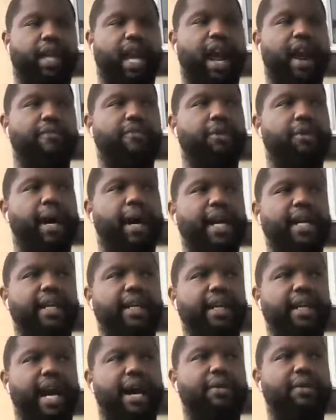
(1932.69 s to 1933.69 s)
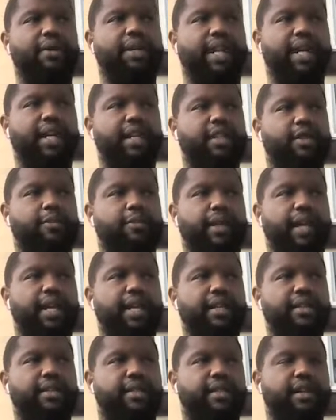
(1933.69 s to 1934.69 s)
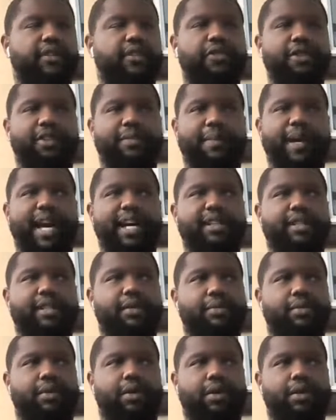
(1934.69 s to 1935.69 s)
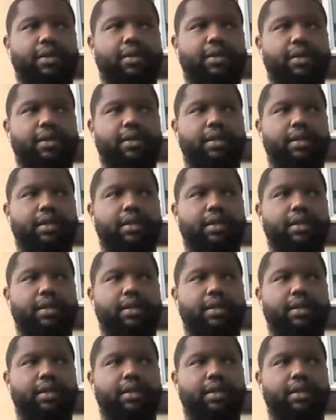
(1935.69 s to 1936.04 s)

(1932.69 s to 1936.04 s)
everybody nowadays plays selfish basketball.